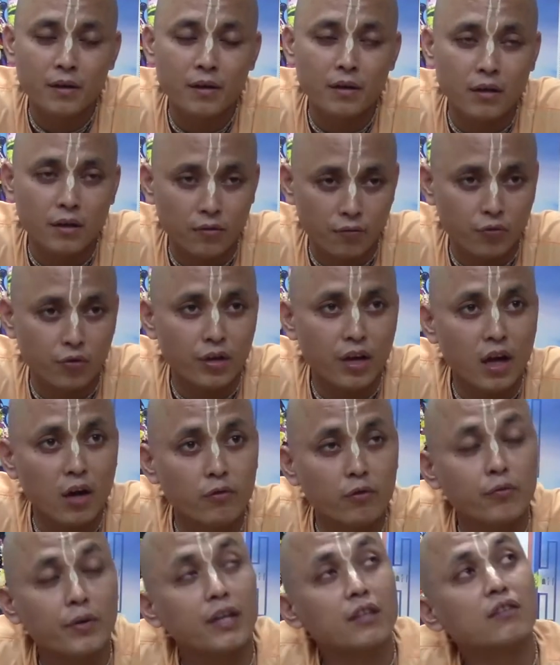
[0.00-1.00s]
if we have
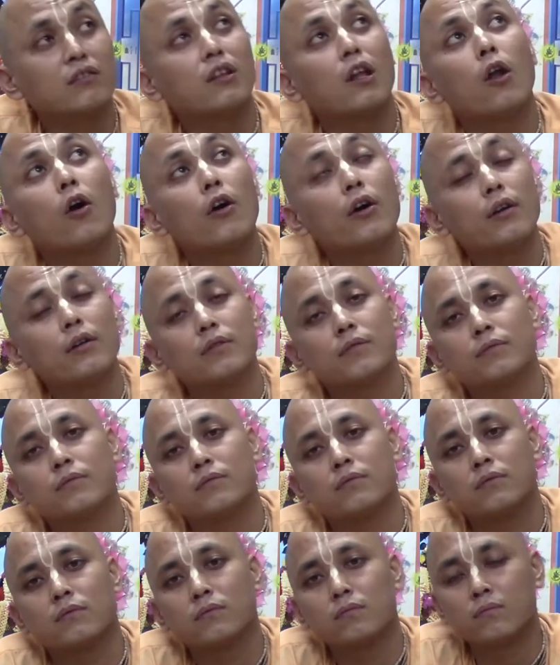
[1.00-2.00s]
a faith in the Lord
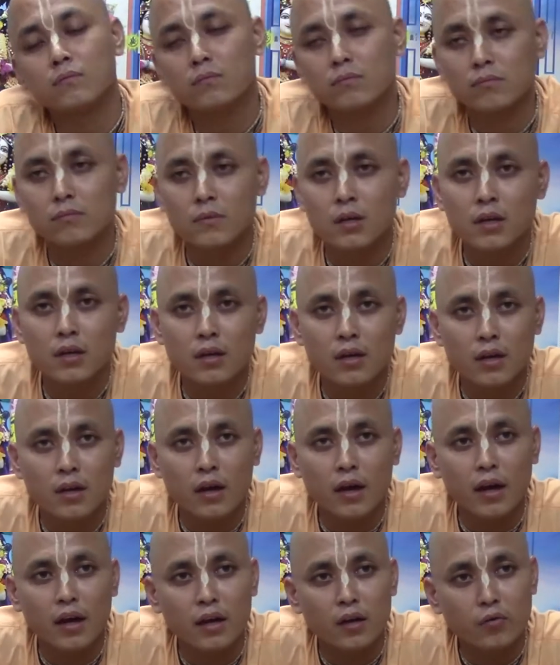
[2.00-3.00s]

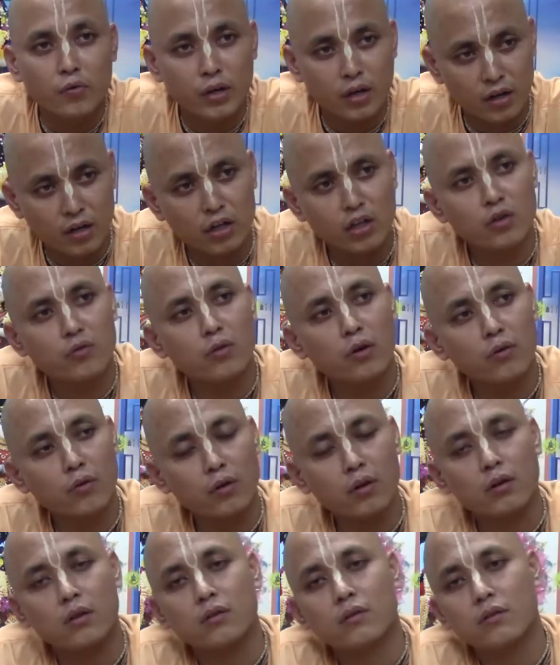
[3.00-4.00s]
and we continue
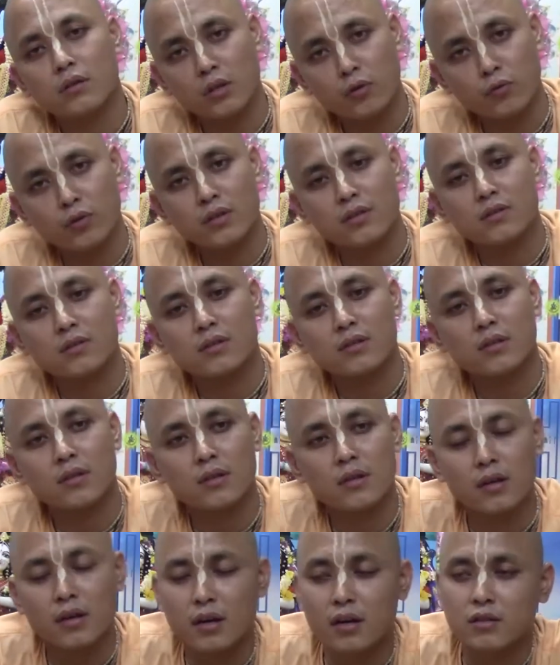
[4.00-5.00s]
our duties
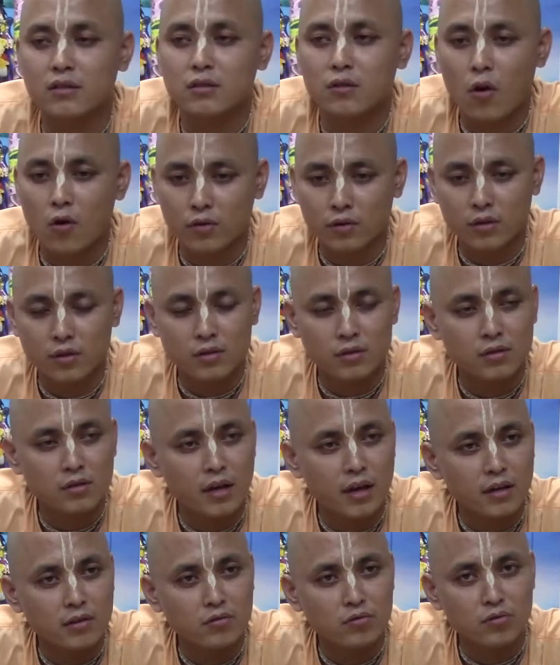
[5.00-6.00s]
as doctors,
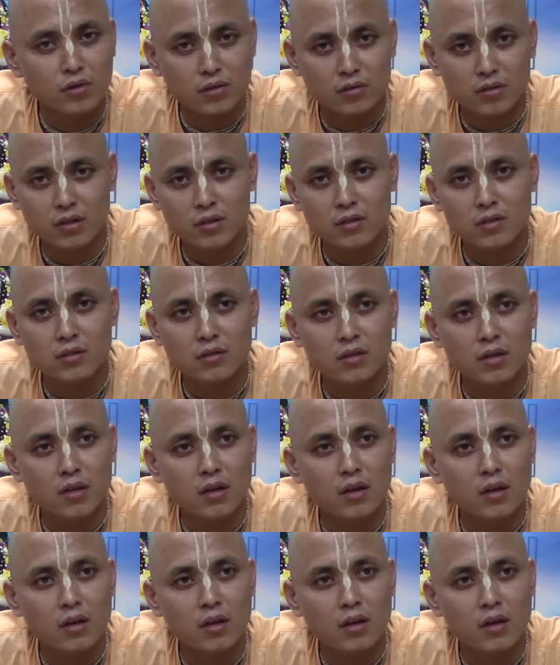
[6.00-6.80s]
as nurses,